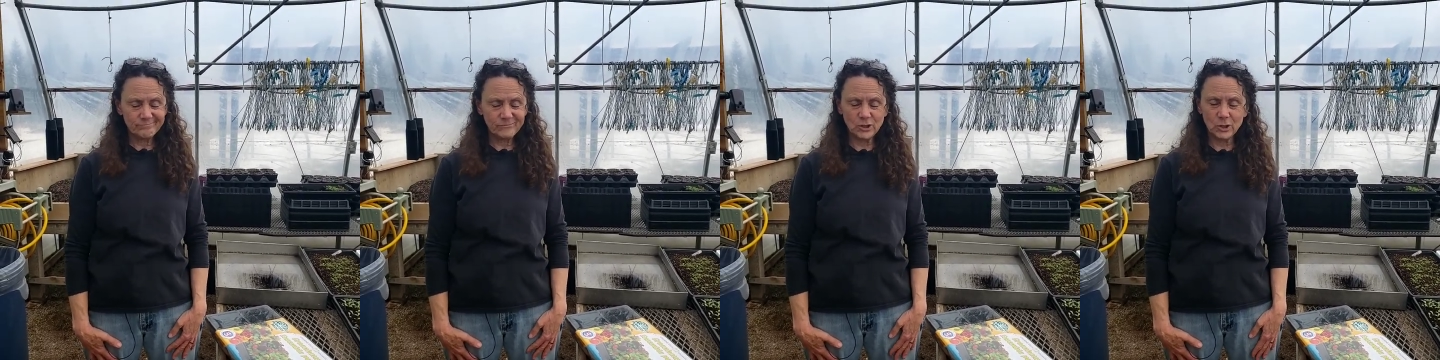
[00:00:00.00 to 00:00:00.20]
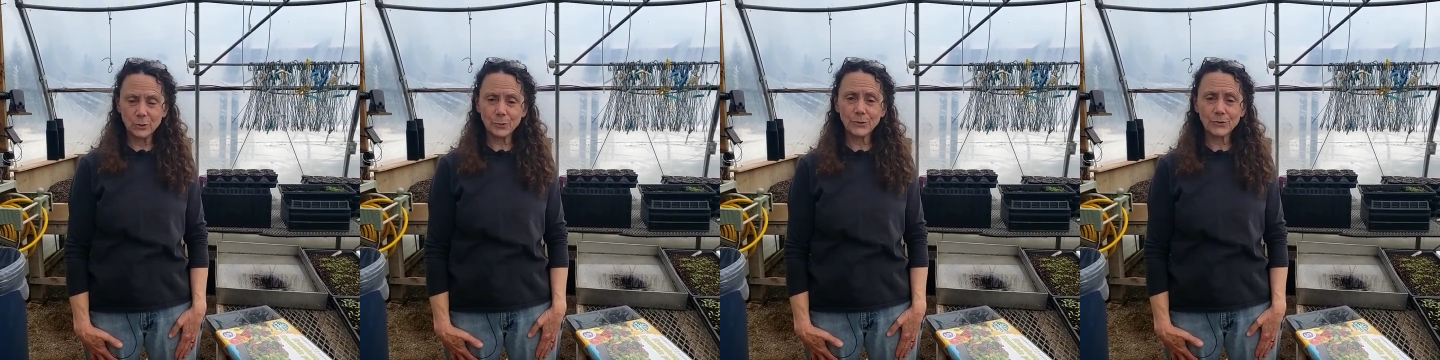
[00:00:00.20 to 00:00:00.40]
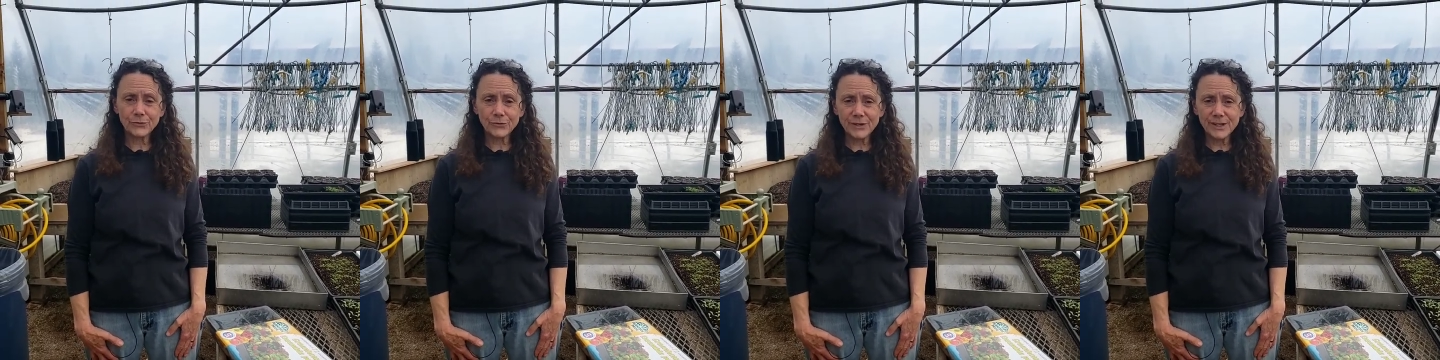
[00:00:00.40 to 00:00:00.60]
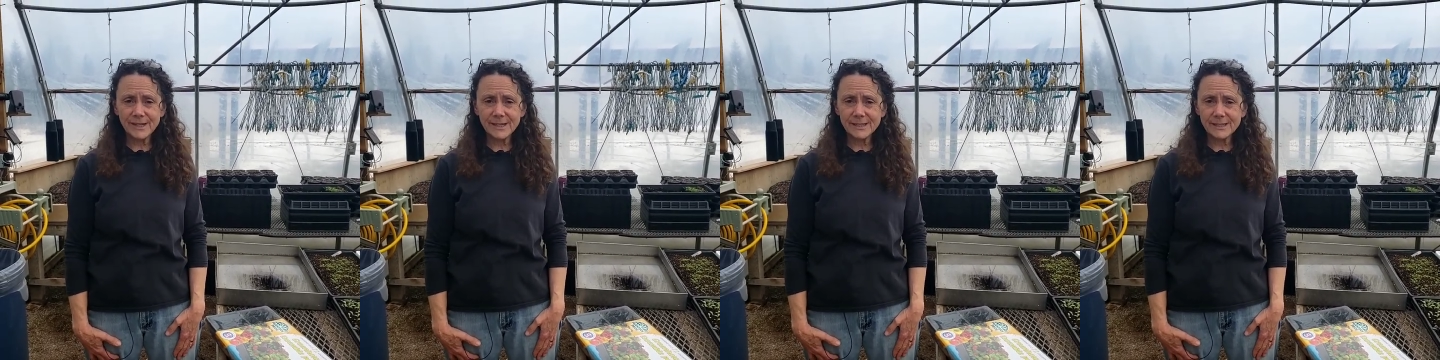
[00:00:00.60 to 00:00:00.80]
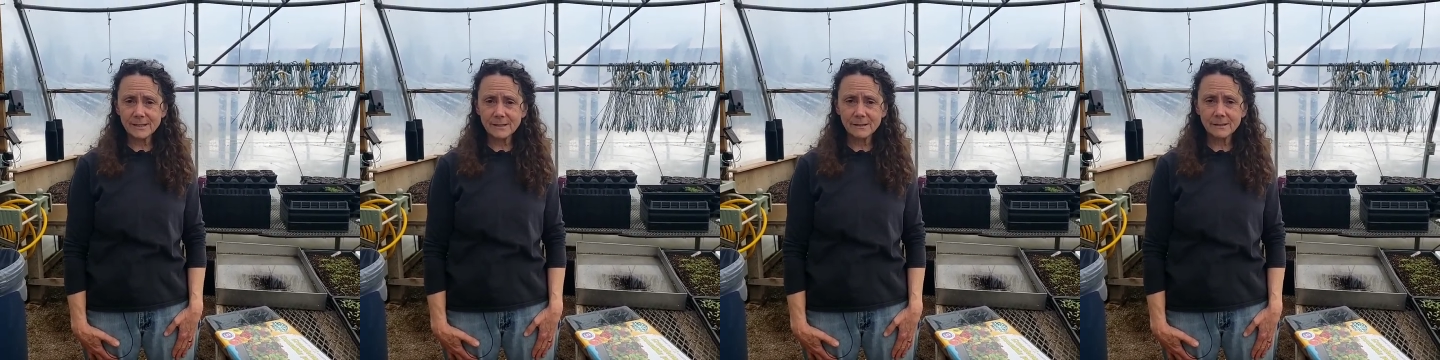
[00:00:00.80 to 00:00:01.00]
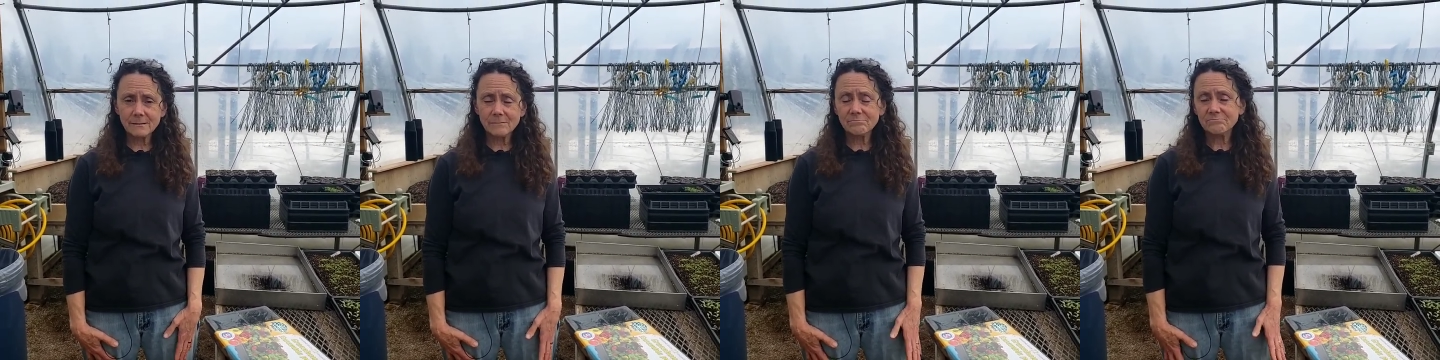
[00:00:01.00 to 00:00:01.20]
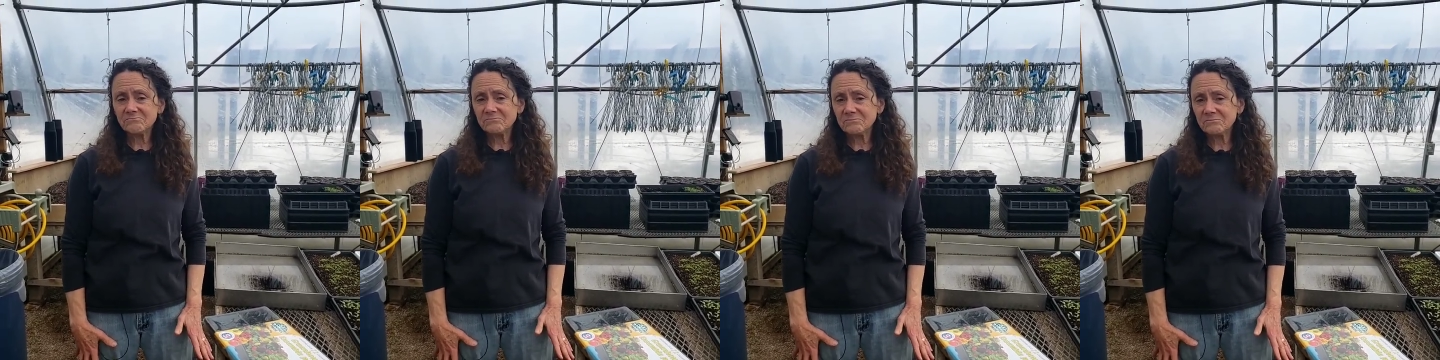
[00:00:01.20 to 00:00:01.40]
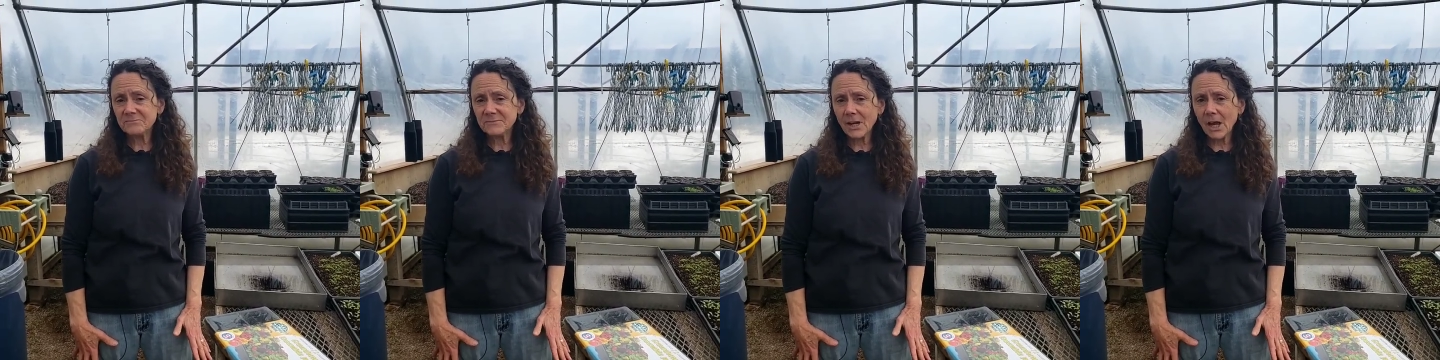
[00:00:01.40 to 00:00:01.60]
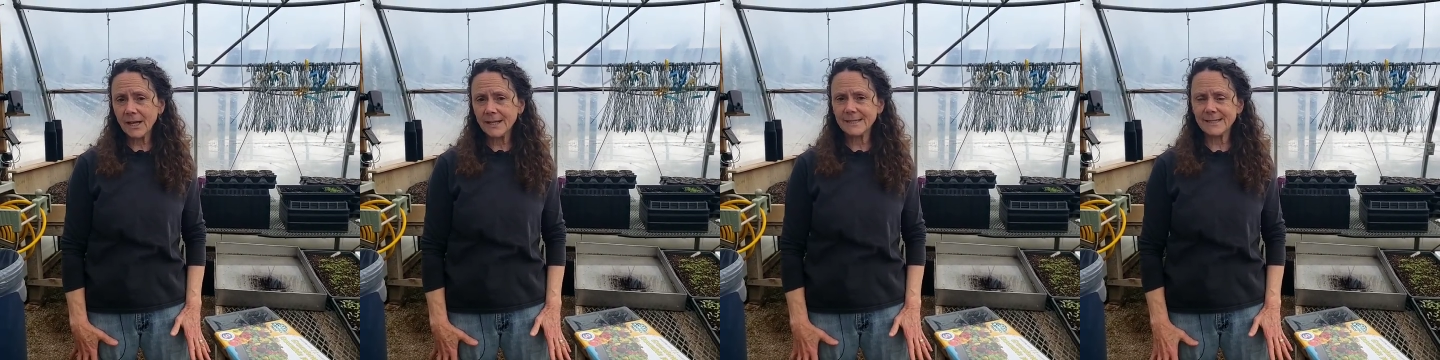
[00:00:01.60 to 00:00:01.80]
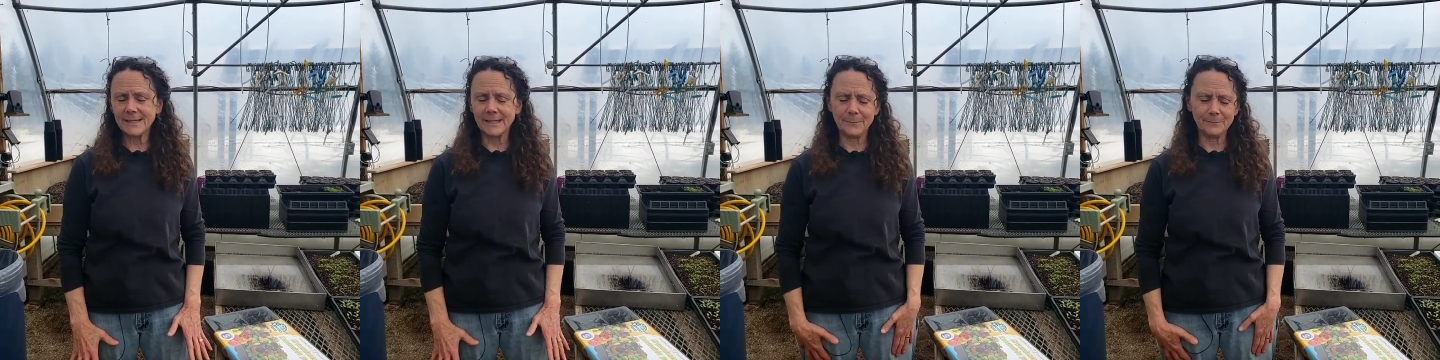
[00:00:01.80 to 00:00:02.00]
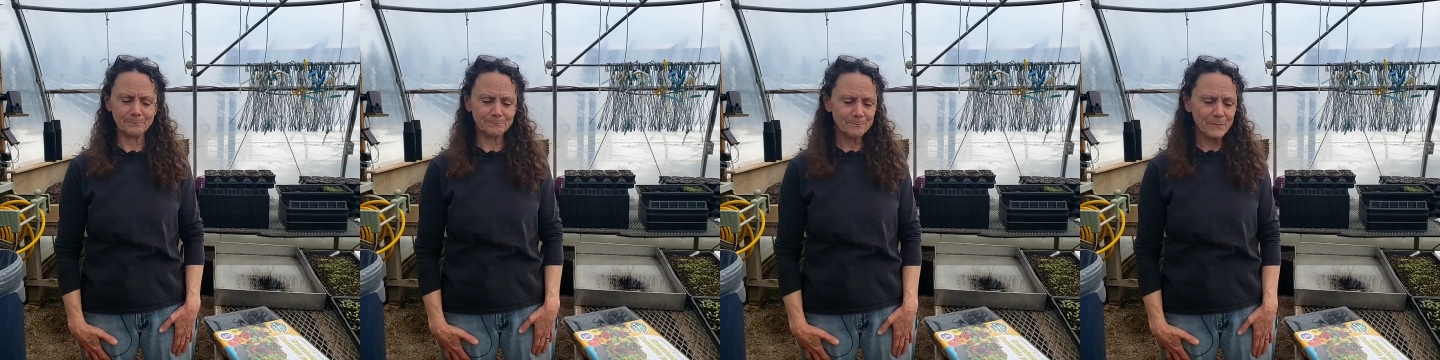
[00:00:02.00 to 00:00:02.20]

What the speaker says: 2 or 3 to 90.